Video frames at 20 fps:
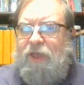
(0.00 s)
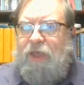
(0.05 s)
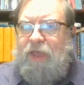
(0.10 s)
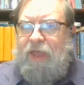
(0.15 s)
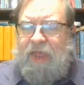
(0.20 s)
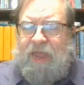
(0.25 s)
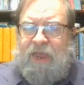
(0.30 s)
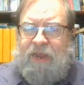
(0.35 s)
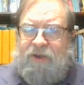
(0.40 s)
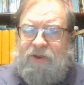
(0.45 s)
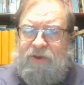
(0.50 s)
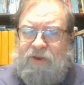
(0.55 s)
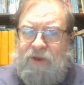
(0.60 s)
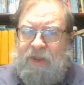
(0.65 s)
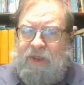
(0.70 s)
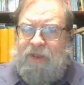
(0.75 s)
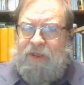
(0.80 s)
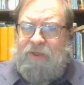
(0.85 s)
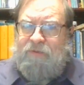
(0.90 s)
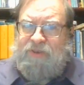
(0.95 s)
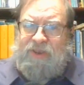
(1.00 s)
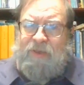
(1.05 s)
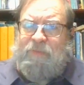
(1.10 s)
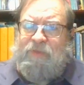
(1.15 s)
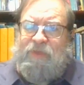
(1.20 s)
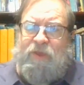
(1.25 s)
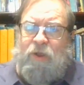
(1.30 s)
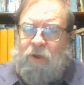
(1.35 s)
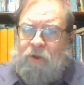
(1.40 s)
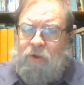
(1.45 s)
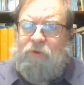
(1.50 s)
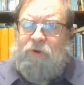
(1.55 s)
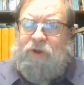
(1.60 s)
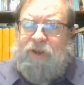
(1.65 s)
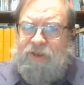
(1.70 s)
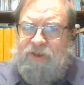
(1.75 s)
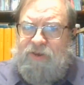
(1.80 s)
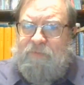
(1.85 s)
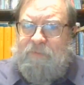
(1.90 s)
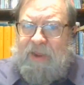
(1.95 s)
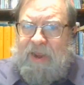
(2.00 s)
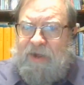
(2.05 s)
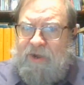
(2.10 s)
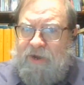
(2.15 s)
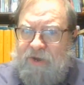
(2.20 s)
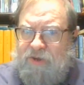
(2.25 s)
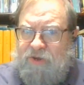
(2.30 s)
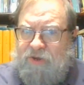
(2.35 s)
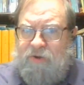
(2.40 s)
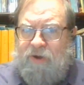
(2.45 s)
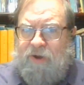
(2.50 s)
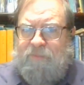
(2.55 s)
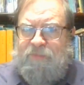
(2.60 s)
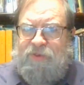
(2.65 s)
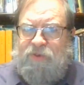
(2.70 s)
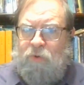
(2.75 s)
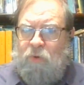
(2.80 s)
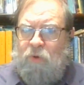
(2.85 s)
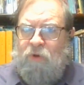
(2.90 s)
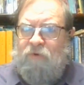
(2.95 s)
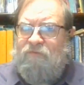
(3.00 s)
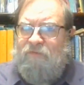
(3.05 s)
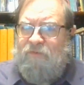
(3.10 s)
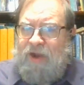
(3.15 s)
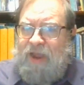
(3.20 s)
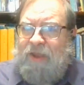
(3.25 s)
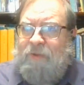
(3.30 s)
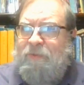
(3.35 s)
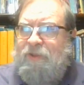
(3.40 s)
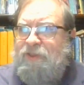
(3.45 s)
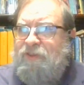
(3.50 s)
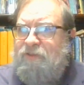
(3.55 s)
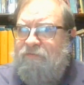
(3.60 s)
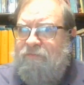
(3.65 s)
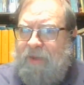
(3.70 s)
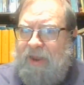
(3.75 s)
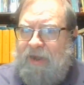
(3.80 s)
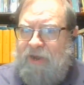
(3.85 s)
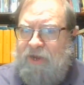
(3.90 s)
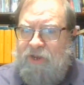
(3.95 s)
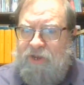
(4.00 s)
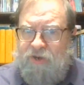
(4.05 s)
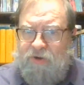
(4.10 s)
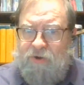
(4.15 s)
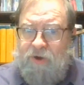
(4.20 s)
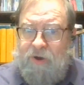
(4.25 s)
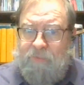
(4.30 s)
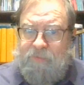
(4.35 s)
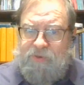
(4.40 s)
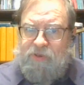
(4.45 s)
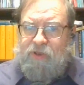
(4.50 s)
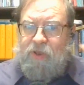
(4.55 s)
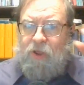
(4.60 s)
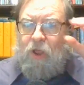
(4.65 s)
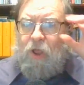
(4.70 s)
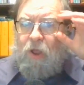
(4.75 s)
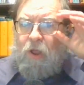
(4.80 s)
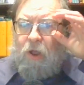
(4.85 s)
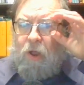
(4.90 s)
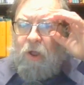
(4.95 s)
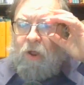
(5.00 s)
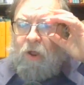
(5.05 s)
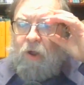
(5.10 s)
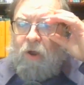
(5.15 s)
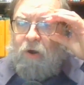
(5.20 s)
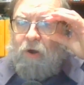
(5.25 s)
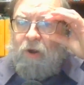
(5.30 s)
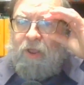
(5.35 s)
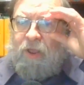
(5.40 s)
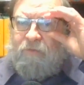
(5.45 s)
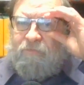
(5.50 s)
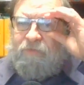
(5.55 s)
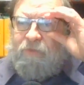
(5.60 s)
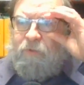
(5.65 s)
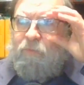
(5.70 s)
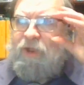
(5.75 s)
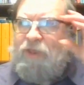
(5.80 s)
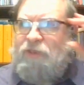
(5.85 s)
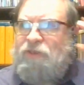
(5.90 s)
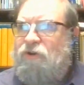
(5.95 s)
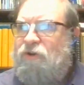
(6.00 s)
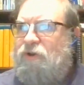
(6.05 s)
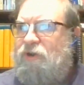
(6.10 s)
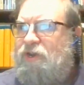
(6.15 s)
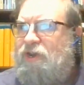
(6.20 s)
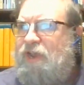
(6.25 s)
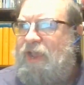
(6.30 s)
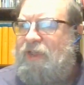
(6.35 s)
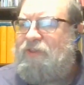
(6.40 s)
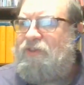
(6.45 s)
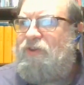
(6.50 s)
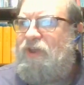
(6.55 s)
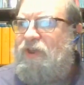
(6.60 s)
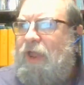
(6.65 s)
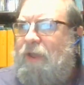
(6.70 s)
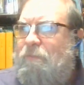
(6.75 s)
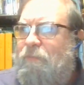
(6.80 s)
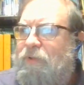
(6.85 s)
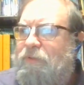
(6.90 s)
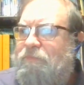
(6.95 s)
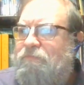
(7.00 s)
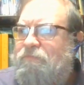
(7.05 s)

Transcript: And some of the oldest manuscripts or fragments of manuscripts are of the Western text type.